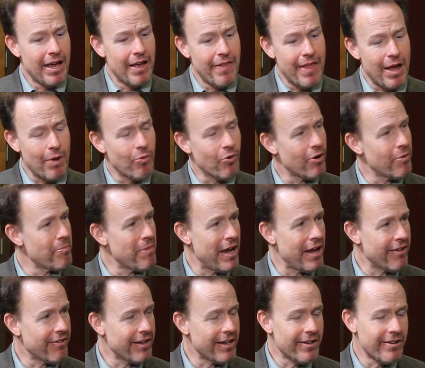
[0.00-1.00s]
They were
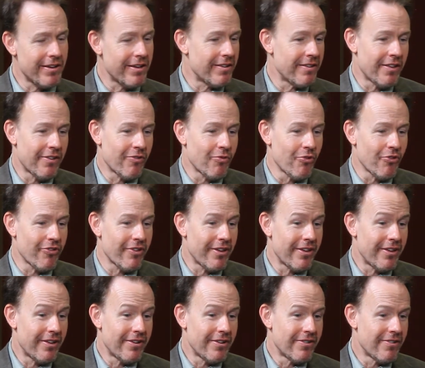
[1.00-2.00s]
amazing. This was
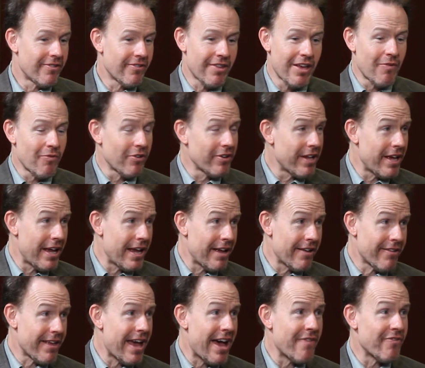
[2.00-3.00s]
several
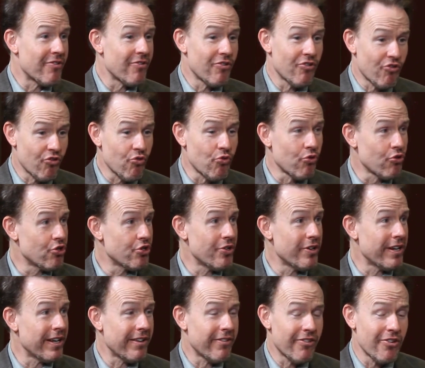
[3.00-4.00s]
days after the school
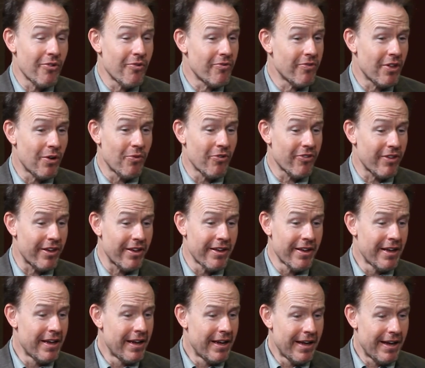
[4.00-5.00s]
shooting, so there was a
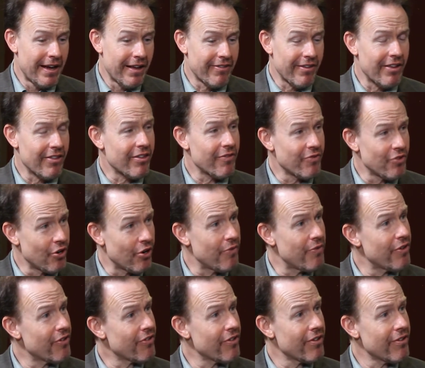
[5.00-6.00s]
sense of nervousness.